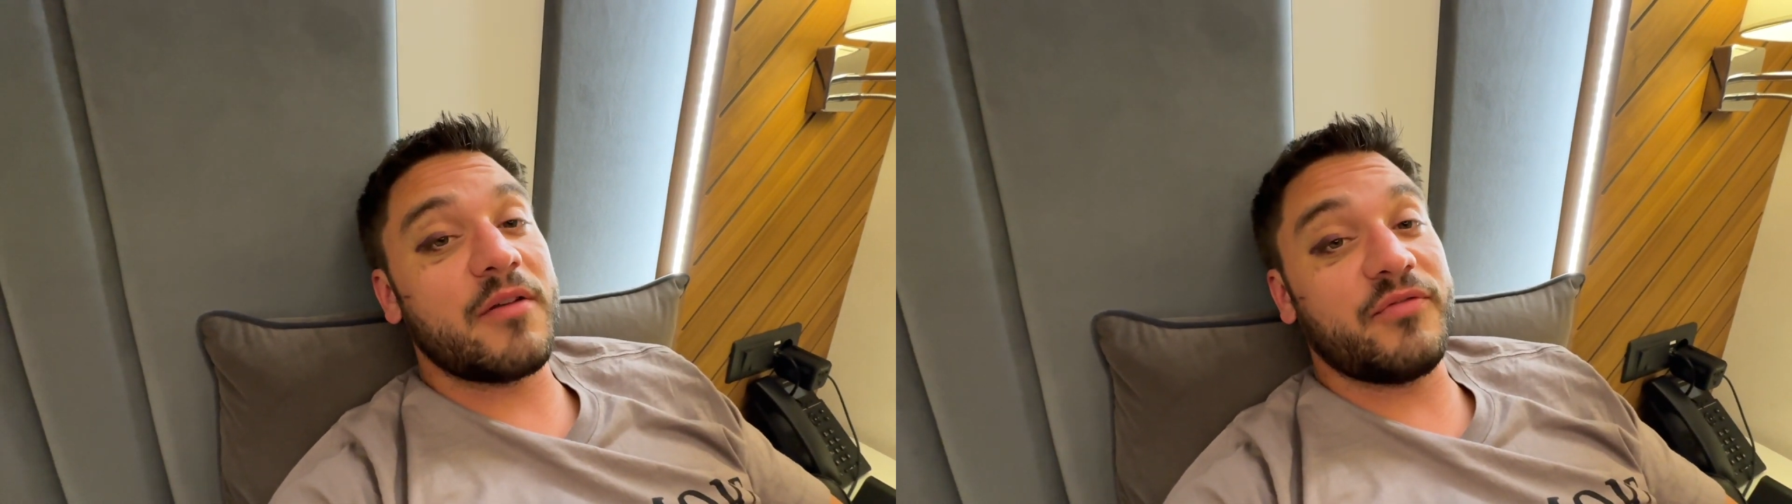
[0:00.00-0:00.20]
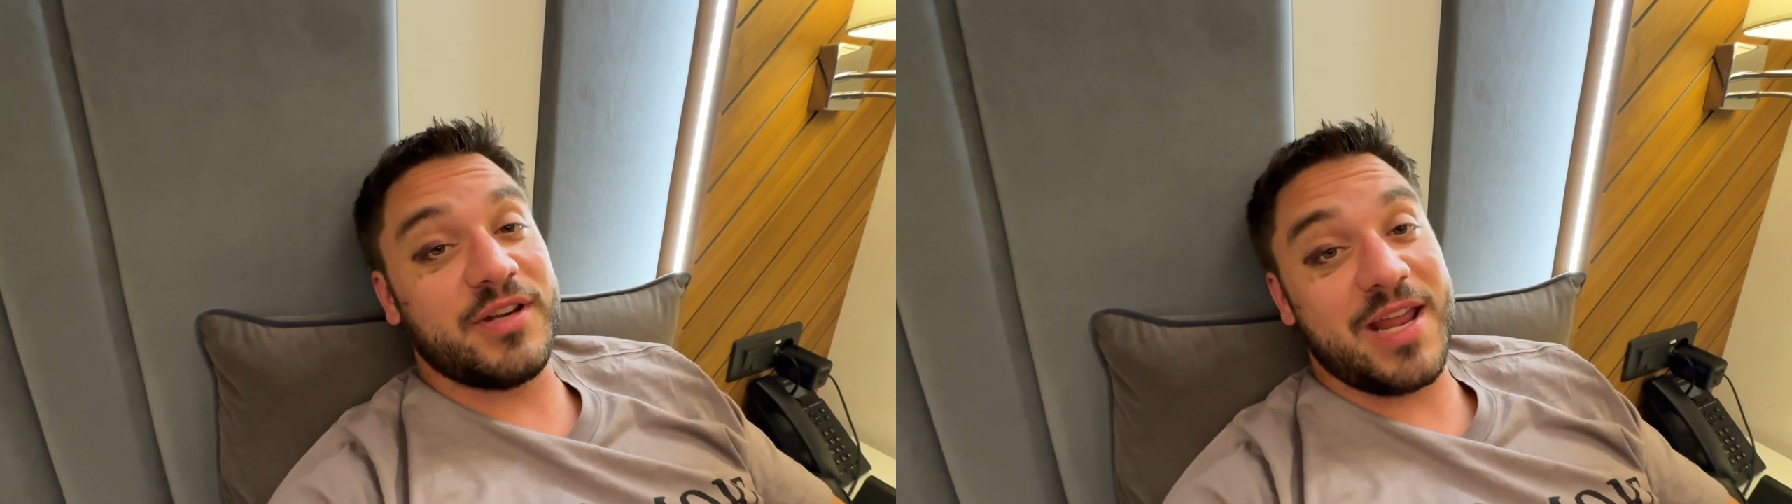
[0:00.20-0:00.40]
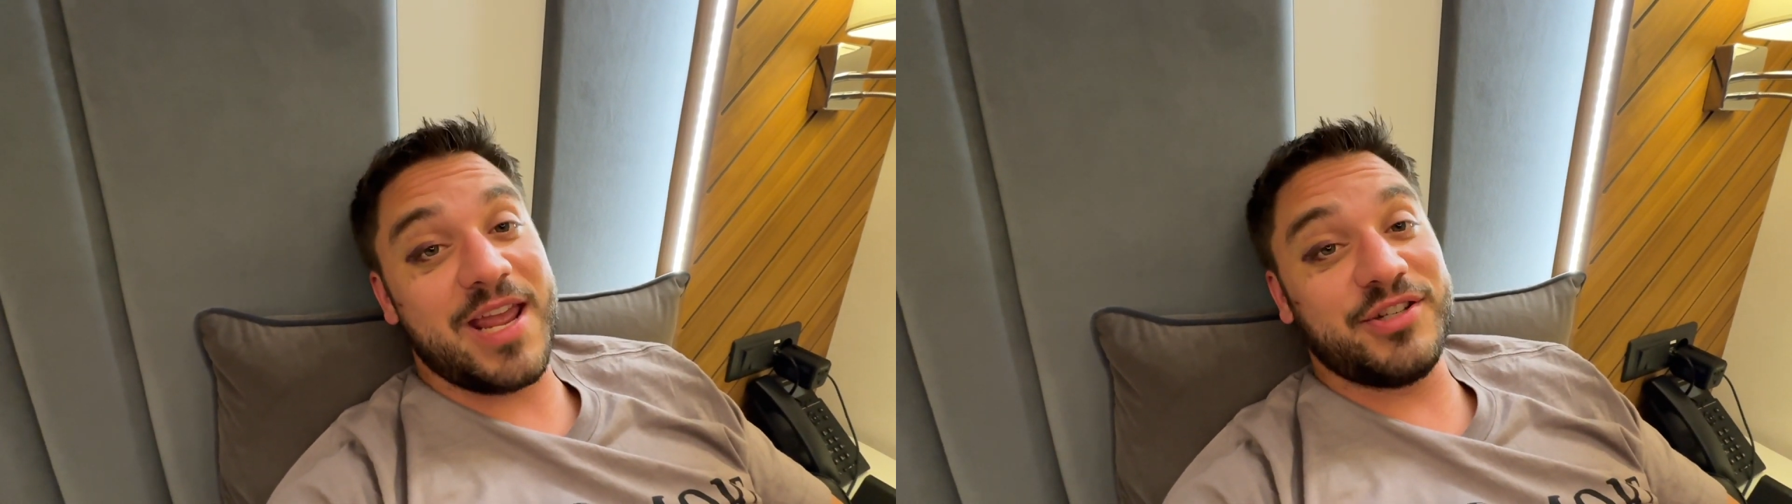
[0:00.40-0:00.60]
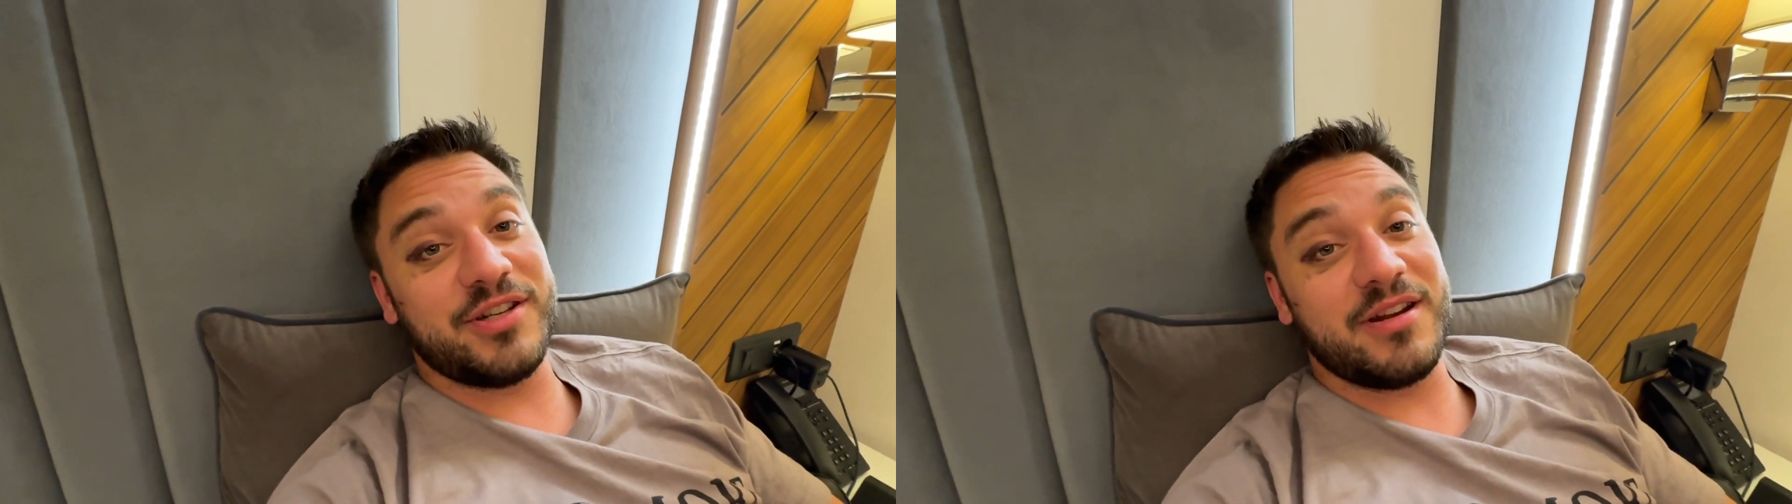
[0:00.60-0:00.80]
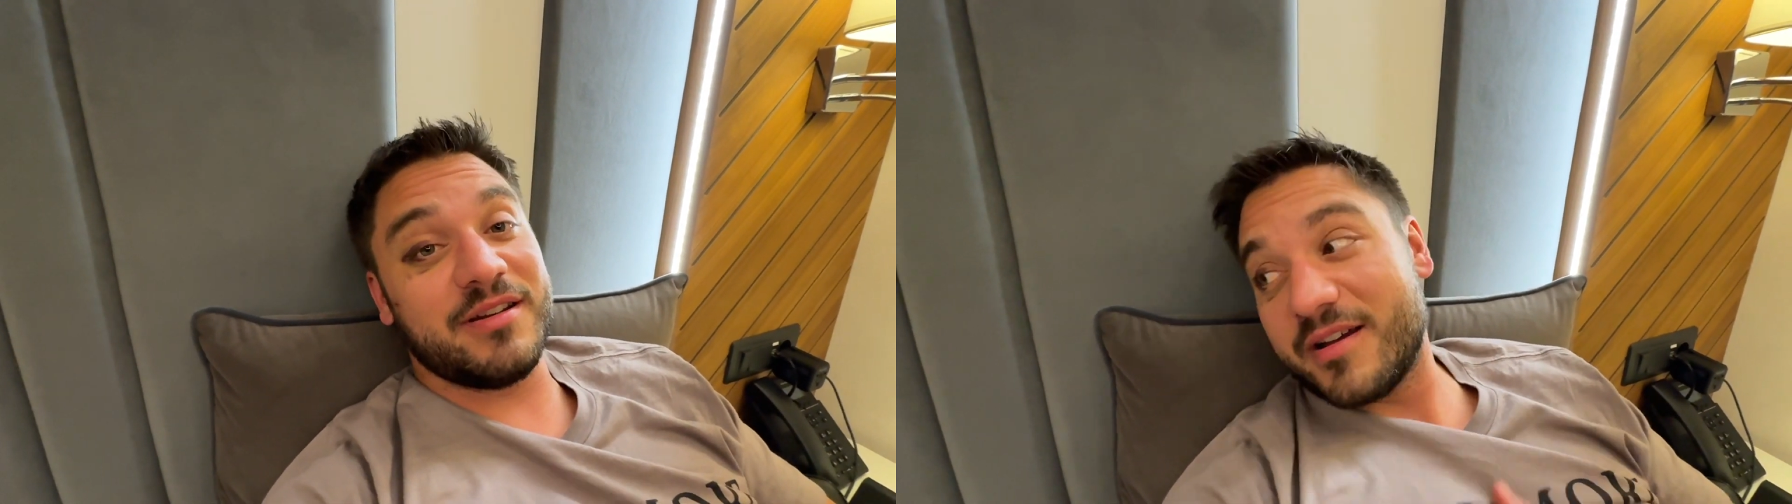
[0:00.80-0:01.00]

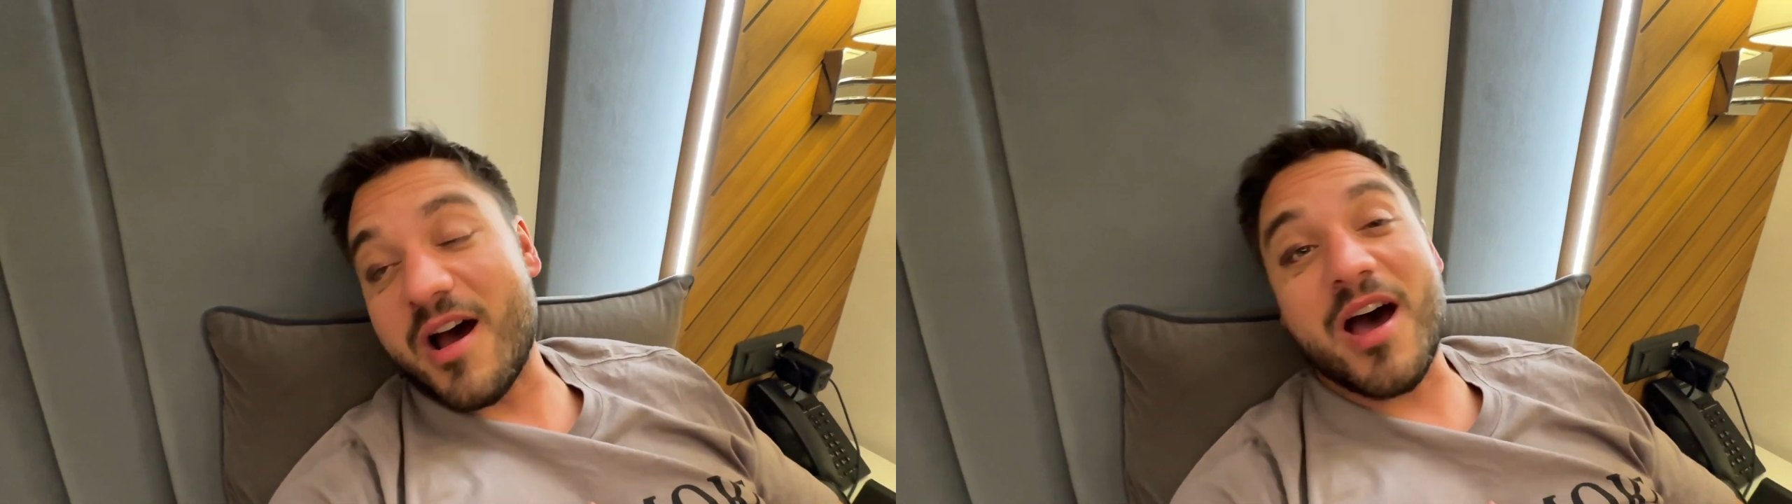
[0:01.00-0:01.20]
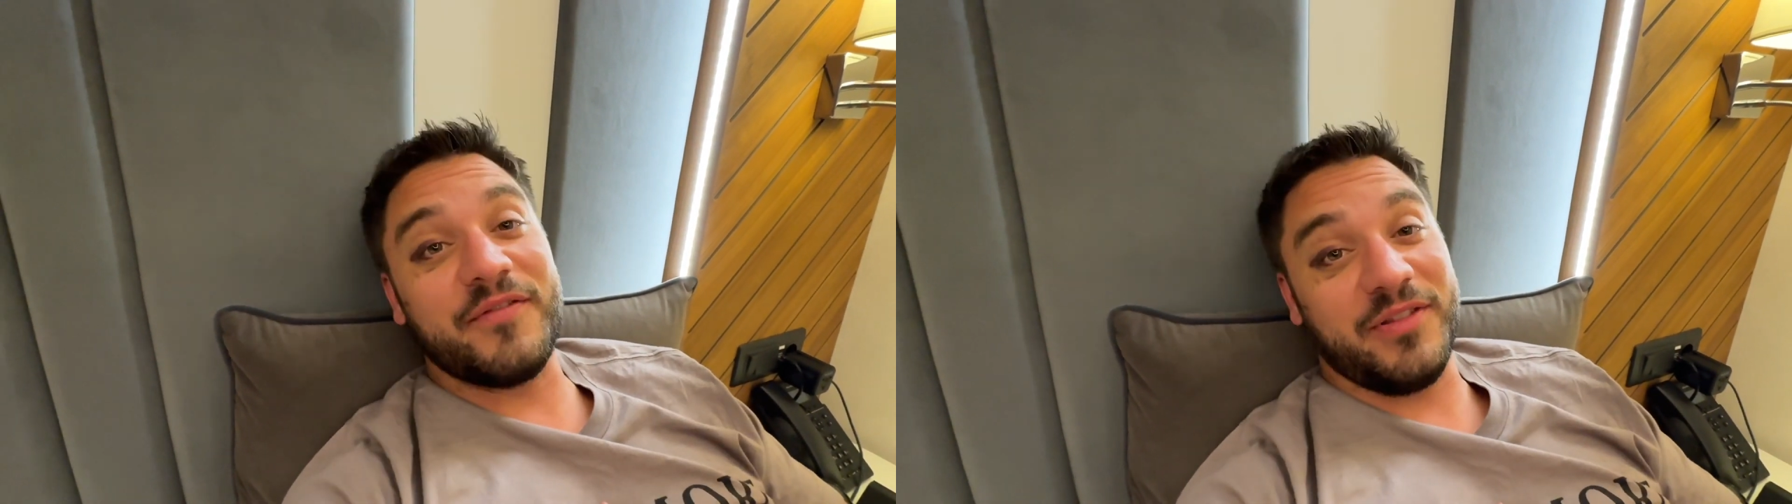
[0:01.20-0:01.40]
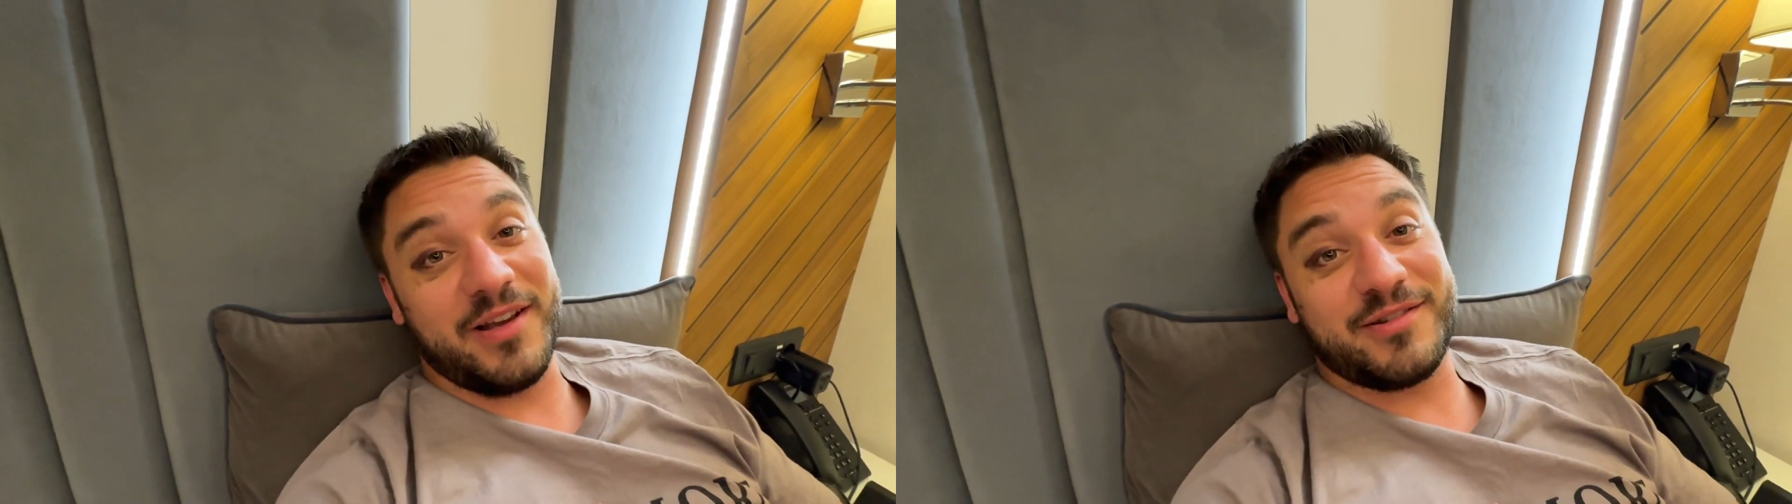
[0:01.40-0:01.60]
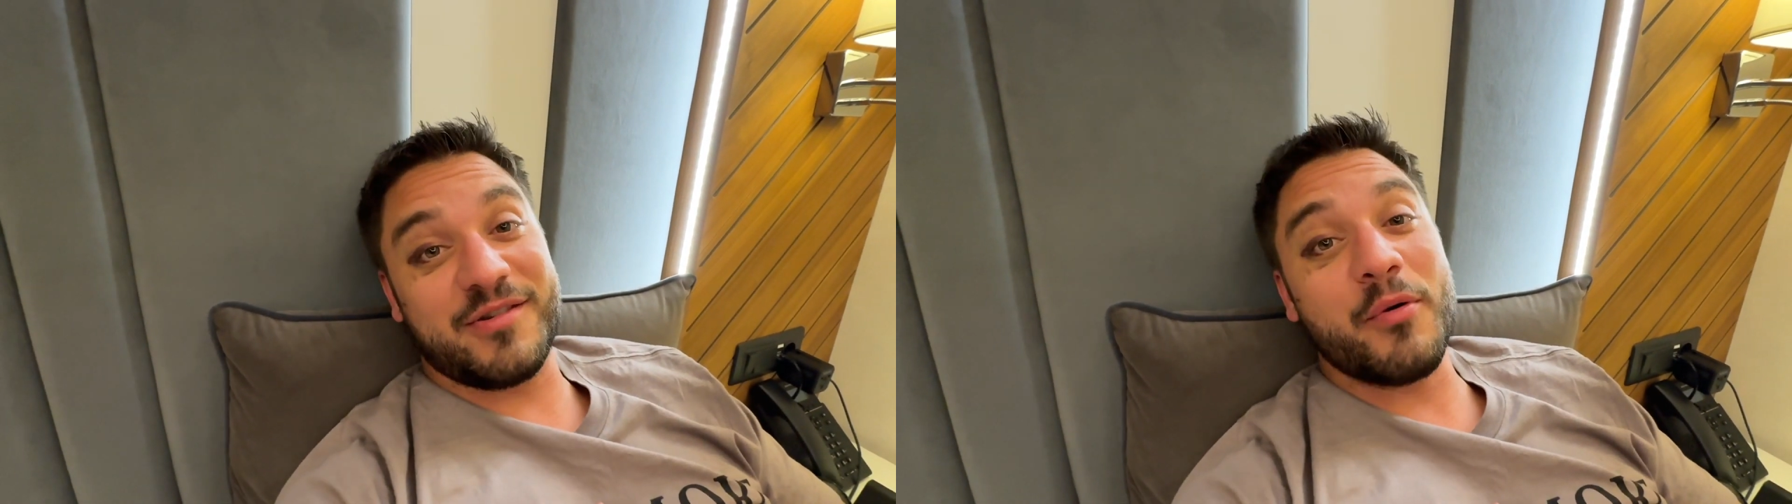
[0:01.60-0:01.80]
confrontation and conflict